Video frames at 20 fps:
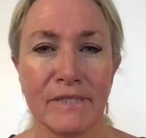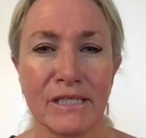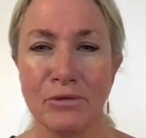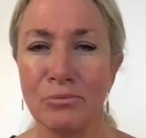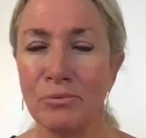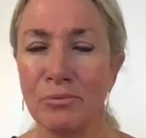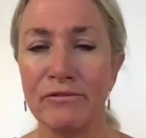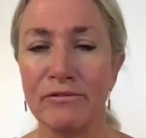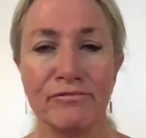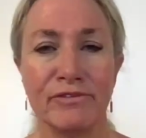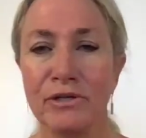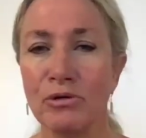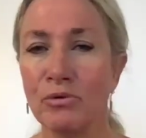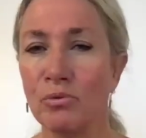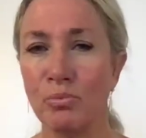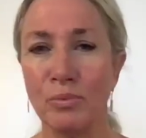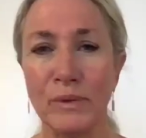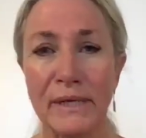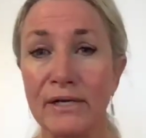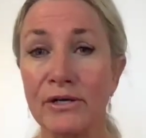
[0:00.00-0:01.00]
do we feel
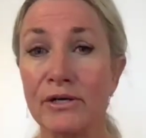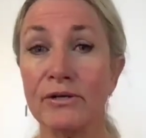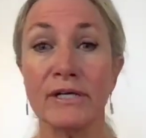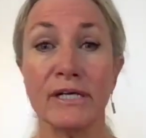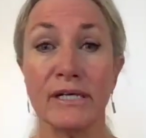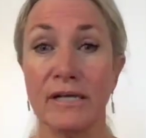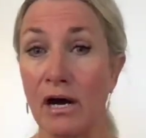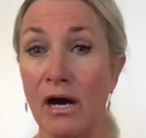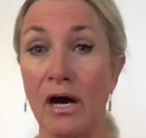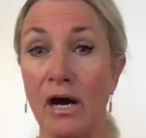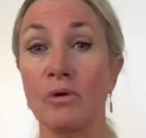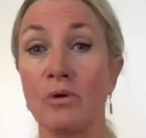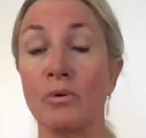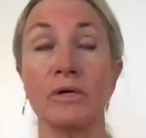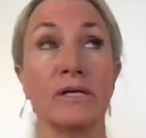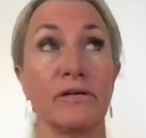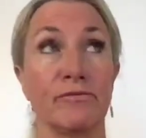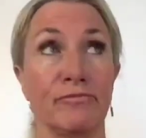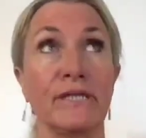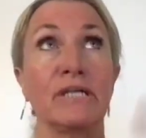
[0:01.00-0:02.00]
weird and
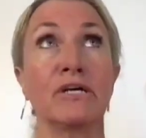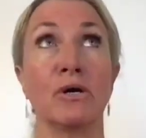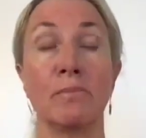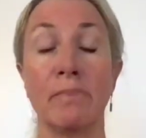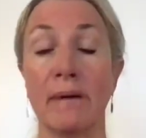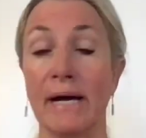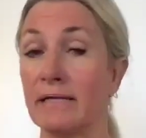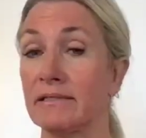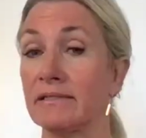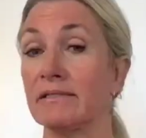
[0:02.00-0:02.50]
awkward if we go back